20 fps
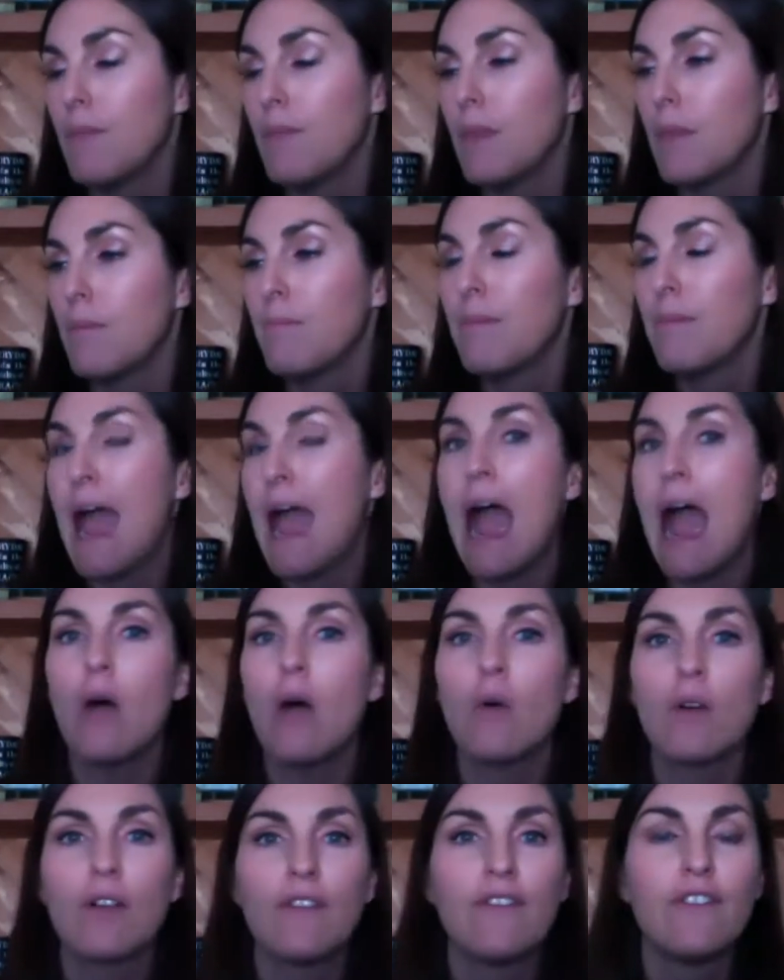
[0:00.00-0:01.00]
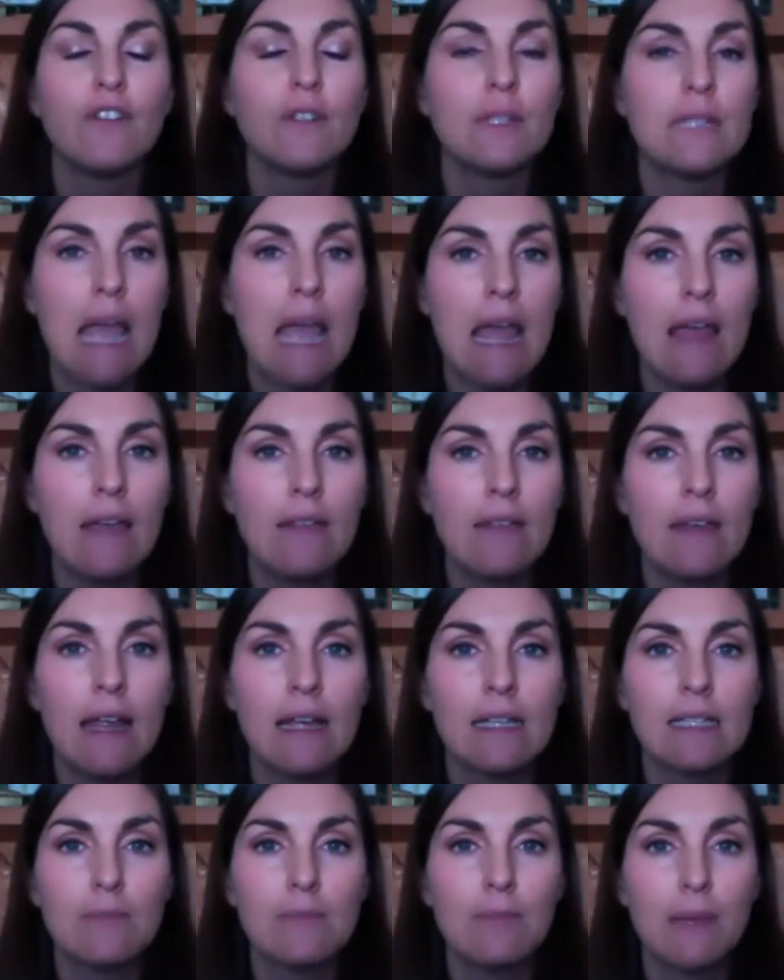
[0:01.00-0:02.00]
powerful day that
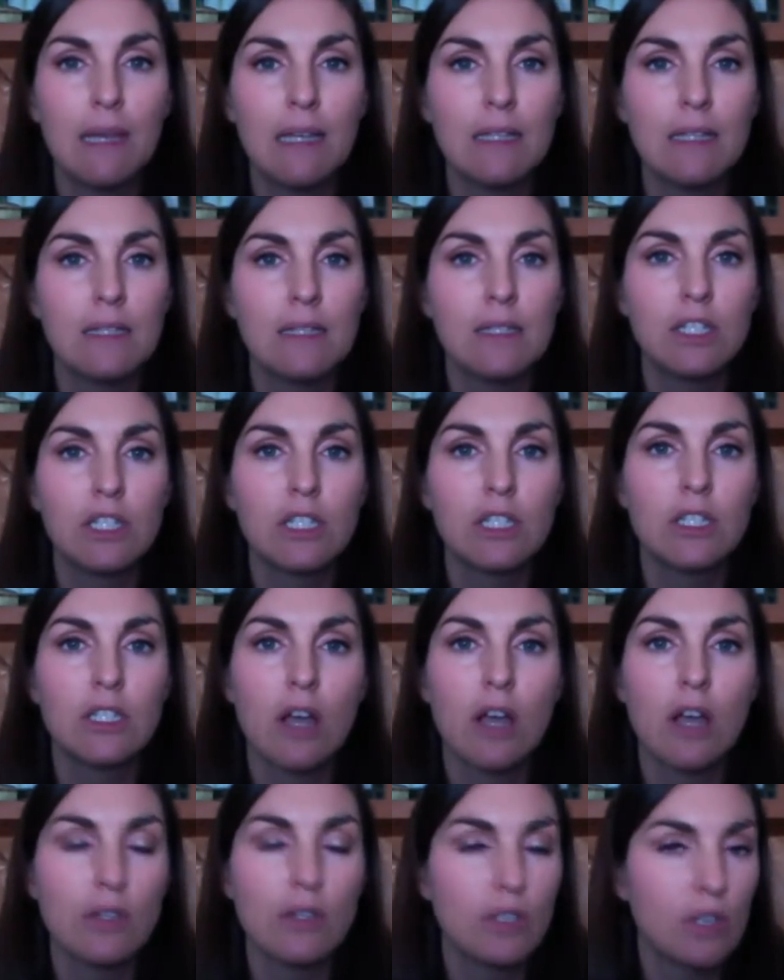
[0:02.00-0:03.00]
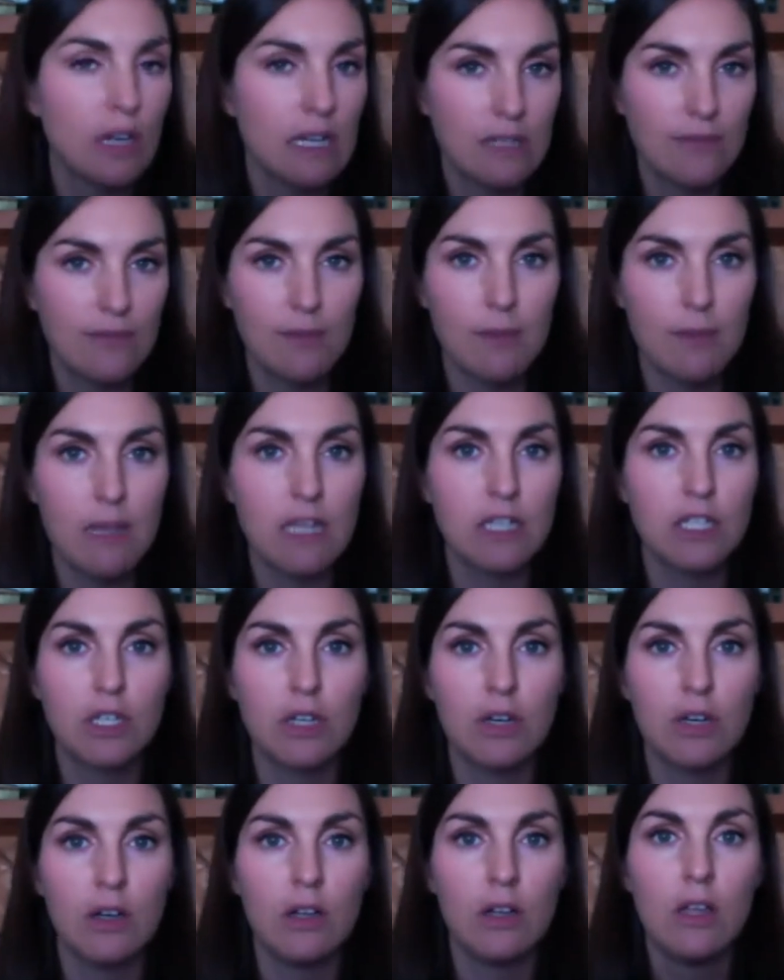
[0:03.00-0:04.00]
has been just so
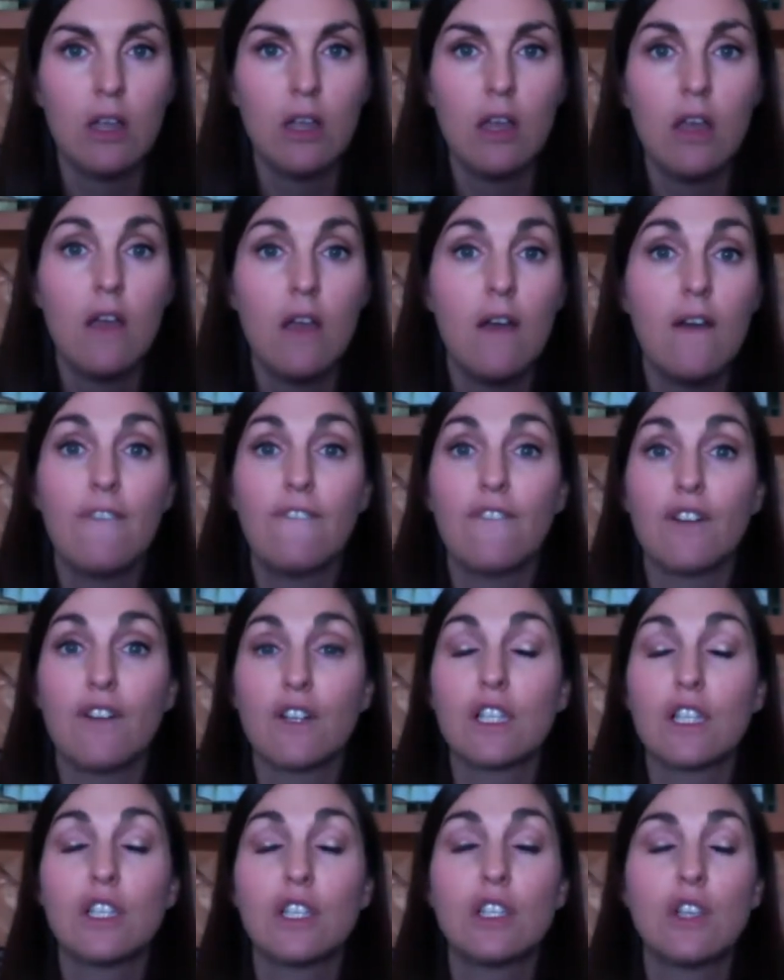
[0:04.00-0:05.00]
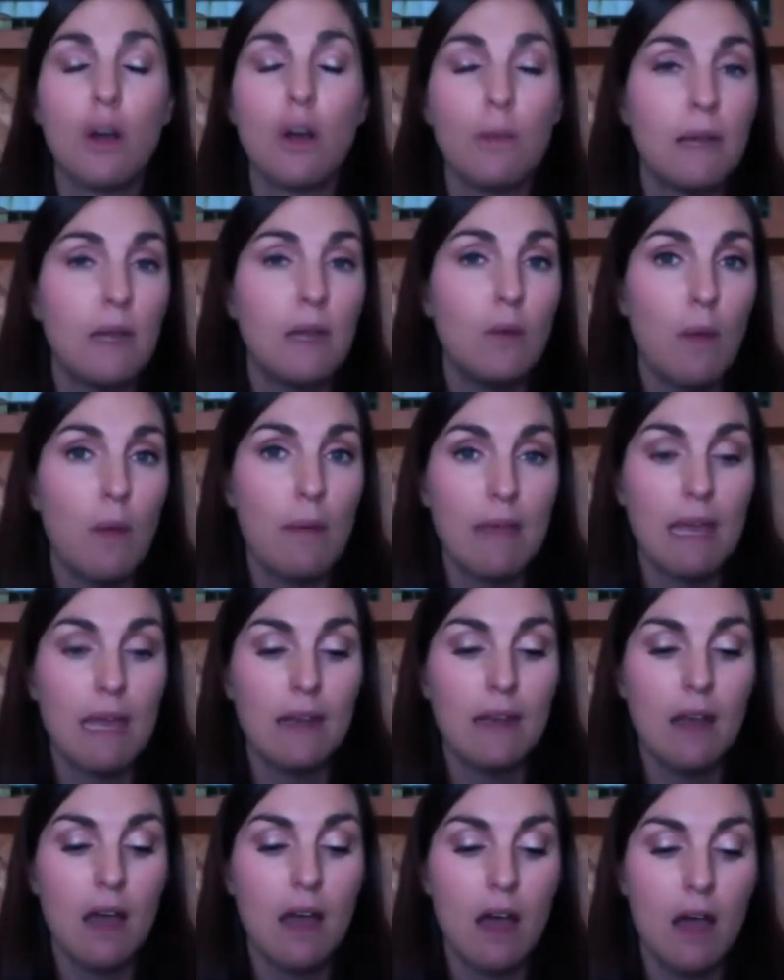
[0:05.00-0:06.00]
transformational for so many women.